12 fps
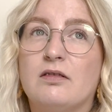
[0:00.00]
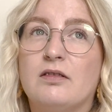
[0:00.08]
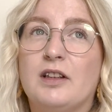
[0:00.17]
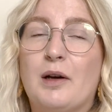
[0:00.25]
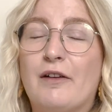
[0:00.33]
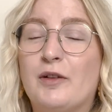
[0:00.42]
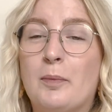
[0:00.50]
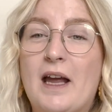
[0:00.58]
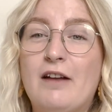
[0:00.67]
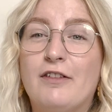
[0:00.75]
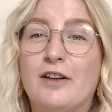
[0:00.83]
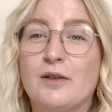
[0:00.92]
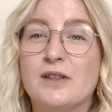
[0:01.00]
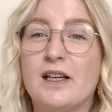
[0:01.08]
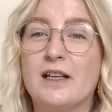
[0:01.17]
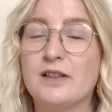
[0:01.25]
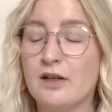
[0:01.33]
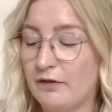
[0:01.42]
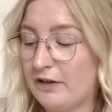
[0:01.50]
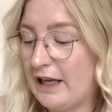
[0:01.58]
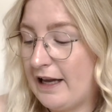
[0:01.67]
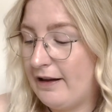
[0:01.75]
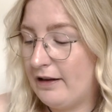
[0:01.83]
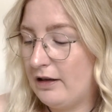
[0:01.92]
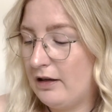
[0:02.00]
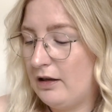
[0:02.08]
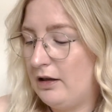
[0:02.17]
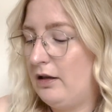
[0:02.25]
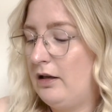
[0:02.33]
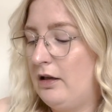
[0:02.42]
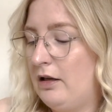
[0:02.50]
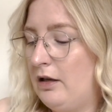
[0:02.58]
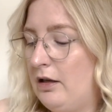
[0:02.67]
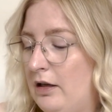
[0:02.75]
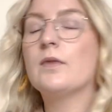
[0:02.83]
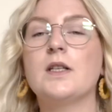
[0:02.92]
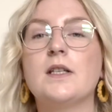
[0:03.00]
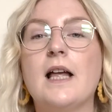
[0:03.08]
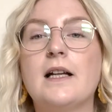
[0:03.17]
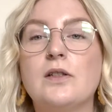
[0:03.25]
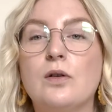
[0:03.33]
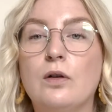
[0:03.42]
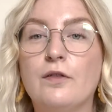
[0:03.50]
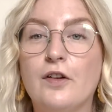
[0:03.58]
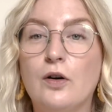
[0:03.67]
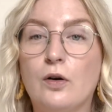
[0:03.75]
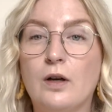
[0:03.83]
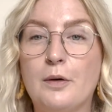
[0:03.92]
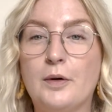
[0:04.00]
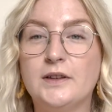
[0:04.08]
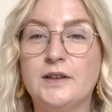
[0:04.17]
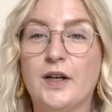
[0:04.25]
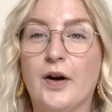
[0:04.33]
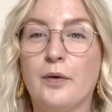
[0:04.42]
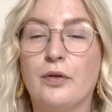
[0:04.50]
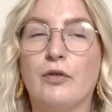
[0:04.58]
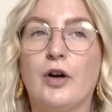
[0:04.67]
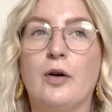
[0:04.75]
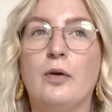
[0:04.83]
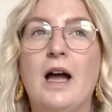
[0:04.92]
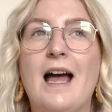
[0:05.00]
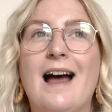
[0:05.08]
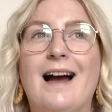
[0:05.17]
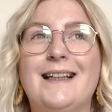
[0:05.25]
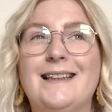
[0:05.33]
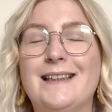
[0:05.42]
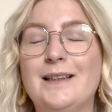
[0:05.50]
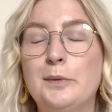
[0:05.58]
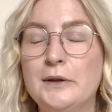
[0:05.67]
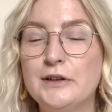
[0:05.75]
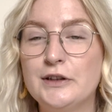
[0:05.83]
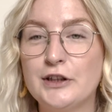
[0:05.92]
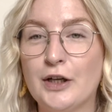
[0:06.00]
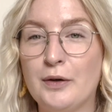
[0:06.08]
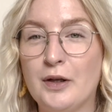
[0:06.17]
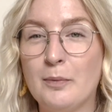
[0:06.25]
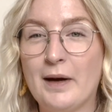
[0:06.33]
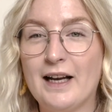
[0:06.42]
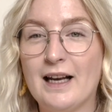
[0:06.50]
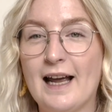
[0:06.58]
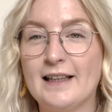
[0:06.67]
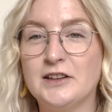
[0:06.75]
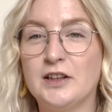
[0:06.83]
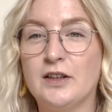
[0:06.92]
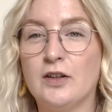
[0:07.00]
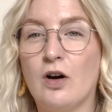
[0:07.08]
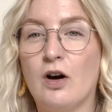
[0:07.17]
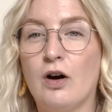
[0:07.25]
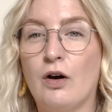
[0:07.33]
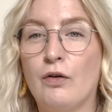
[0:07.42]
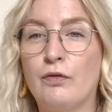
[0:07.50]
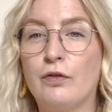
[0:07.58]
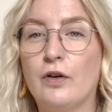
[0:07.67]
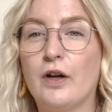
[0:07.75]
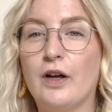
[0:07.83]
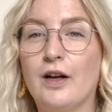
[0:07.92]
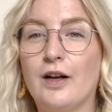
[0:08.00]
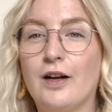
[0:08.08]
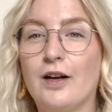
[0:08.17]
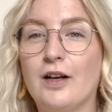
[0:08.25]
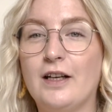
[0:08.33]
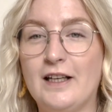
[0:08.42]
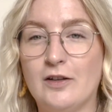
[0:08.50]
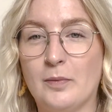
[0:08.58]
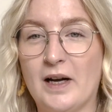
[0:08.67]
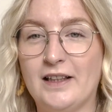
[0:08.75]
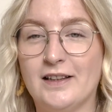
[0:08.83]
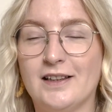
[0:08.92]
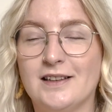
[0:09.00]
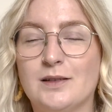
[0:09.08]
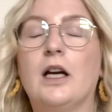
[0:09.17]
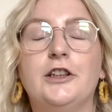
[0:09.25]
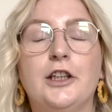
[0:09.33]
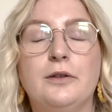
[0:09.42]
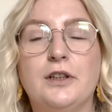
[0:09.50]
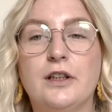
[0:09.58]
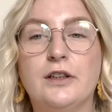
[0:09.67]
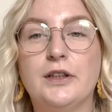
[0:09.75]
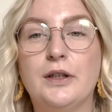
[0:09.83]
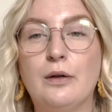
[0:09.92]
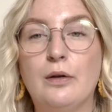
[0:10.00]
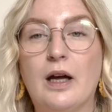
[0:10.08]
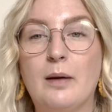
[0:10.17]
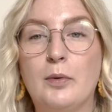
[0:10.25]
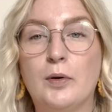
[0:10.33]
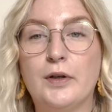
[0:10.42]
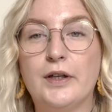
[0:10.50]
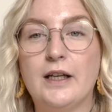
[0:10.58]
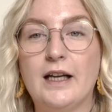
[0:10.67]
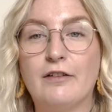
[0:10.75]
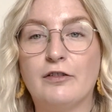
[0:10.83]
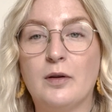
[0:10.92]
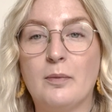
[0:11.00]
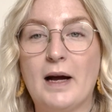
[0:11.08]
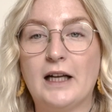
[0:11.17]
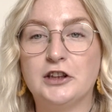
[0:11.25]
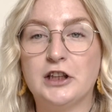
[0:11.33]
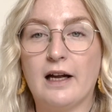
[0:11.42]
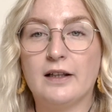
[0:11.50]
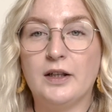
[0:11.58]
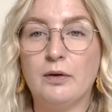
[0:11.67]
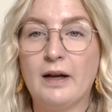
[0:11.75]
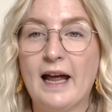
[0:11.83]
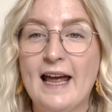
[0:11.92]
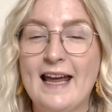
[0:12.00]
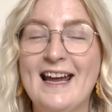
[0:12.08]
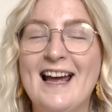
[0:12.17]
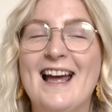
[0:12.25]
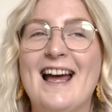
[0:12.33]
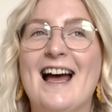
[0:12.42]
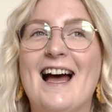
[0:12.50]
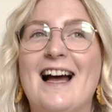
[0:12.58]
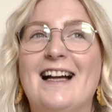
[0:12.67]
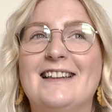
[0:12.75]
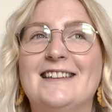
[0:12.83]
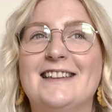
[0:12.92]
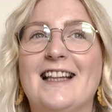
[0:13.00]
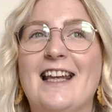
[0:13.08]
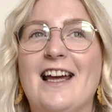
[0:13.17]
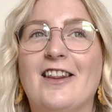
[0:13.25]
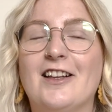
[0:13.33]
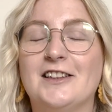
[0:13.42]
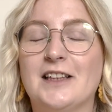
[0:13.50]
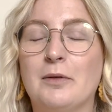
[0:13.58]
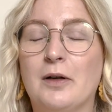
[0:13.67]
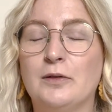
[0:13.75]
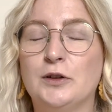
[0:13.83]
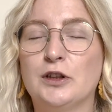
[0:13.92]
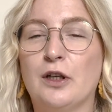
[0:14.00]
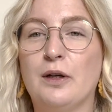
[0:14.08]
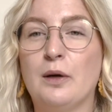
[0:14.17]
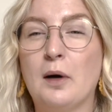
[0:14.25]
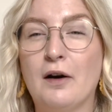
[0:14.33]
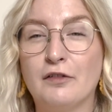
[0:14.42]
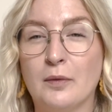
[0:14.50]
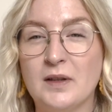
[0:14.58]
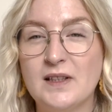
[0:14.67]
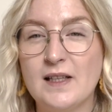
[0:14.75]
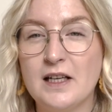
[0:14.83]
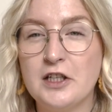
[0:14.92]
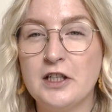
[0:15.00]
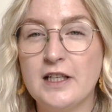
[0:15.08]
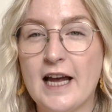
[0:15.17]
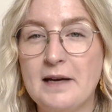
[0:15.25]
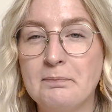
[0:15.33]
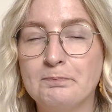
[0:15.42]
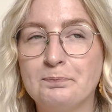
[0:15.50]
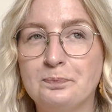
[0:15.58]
you have to pay for those things over there. So that's all of the haul I wanted to go through. I did want to show you my collection of needle minders. I showed you the 2 that I bought earlier from the Bad Shack UK, and the others I'm going to show you are from the Stitching Den.